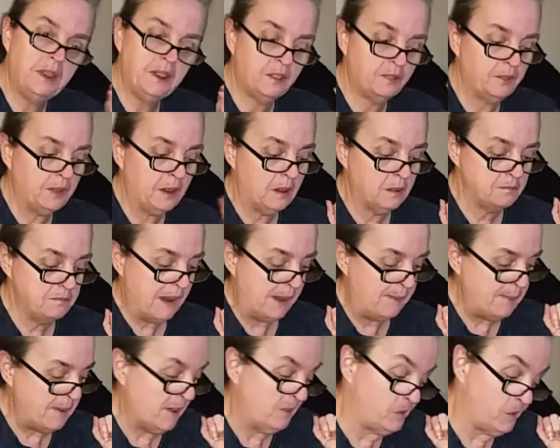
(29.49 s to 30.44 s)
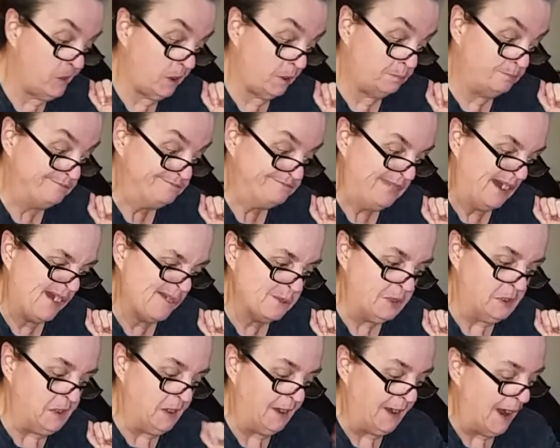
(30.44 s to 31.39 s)
bit of
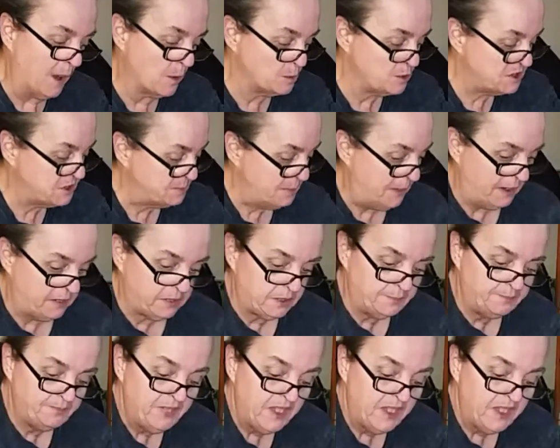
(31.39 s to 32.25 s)
an announcement.